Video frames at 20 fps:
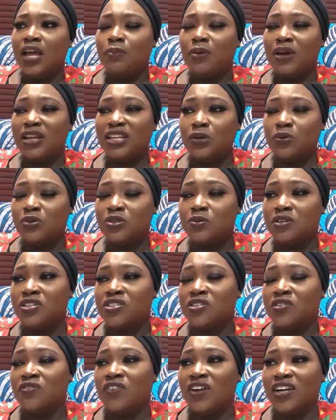And partly it was
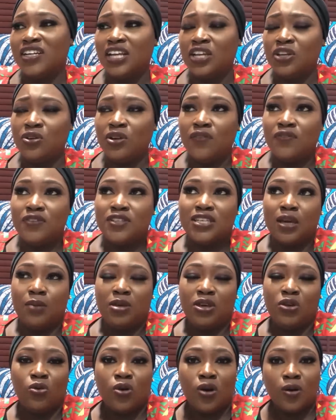because of the fact that every
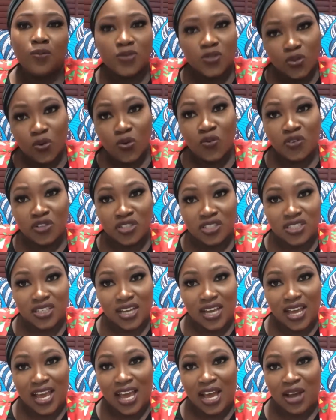time you come over
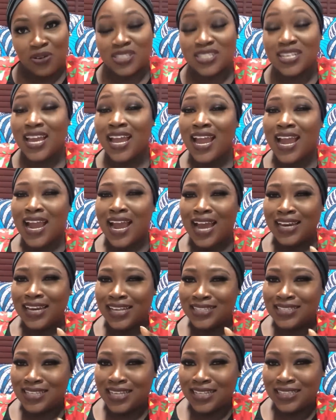to her house,
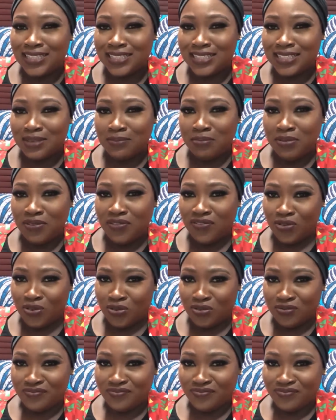and I said this thing
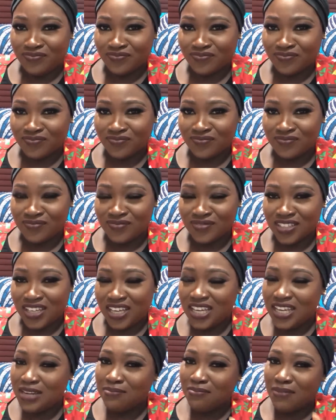before
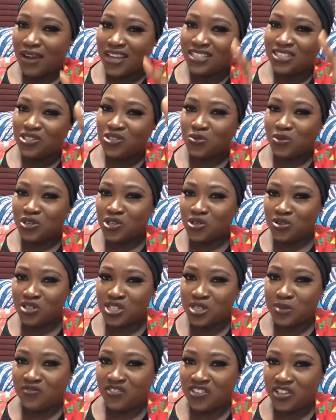in my
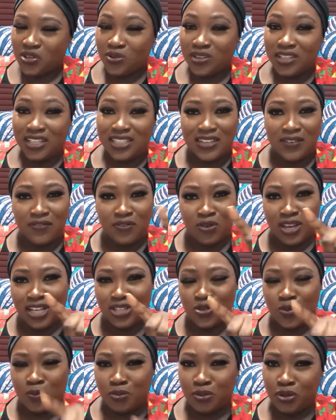situationship video that I've
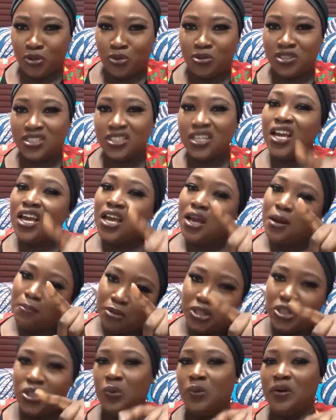not yet uploaded,
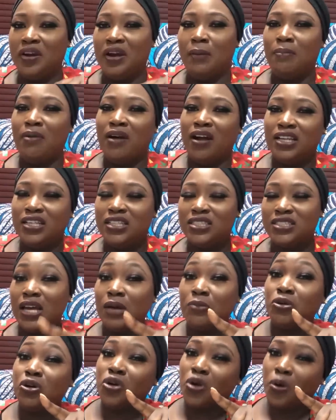but don't worry about it.
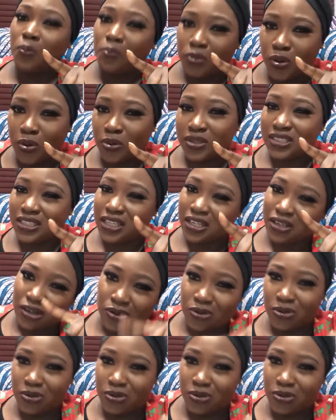I'm going to upload it there.